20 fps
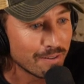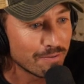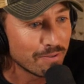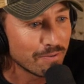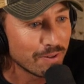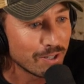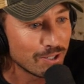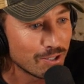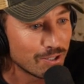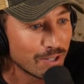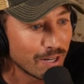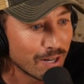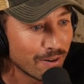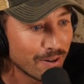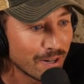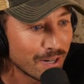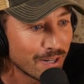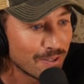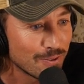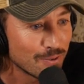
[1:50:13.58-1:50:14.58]
for
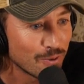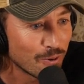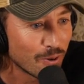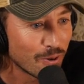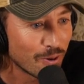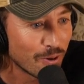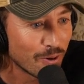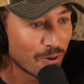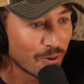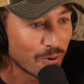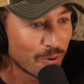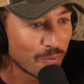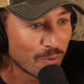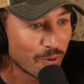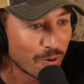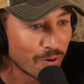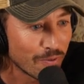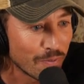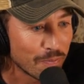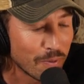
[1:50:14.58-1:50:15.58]
vegetarians or, or
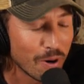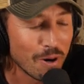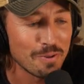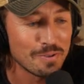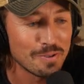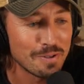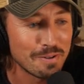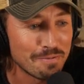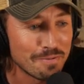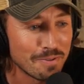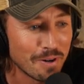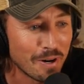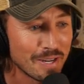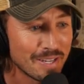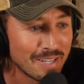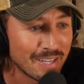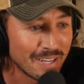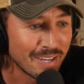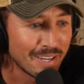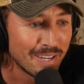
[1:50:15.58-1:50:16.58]
more of a positive
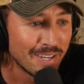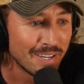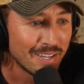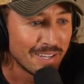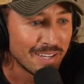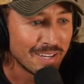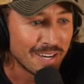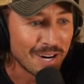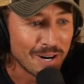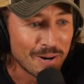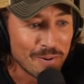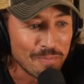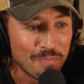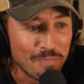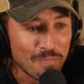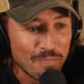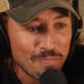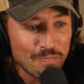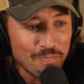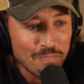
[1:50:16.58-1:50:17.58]
finding.
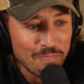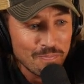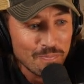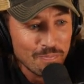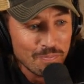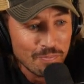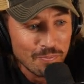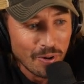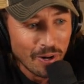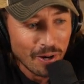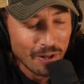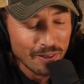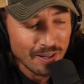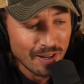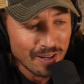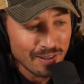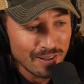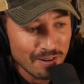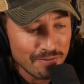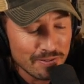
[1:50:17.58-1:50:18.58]
Um, but I'd,
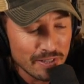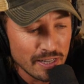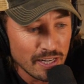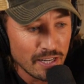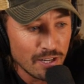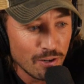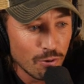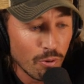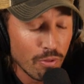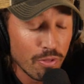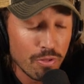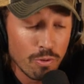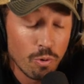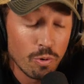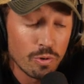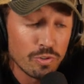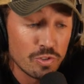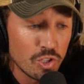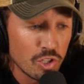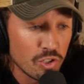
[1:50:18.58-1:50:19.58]
would love to hear your
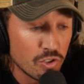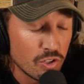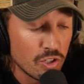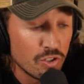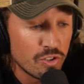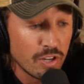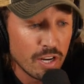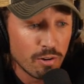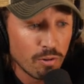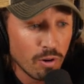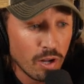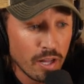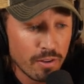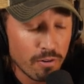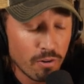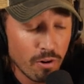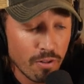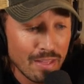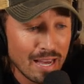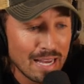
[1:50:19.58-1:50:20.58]
thoughts just in general,
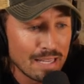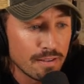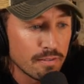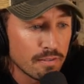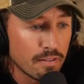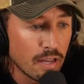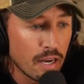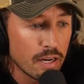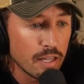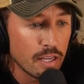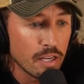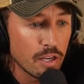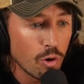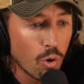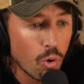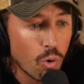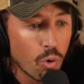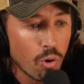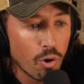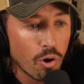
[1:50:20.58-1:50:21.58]
either on that study
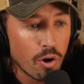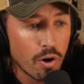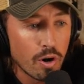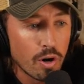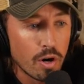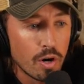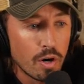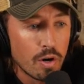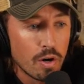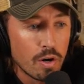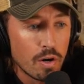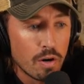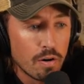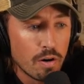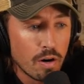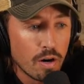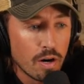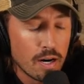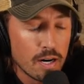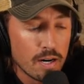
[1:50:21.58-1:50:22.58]
or
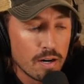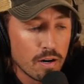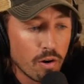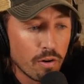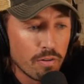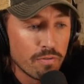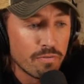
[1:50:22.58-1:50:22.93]
uh, on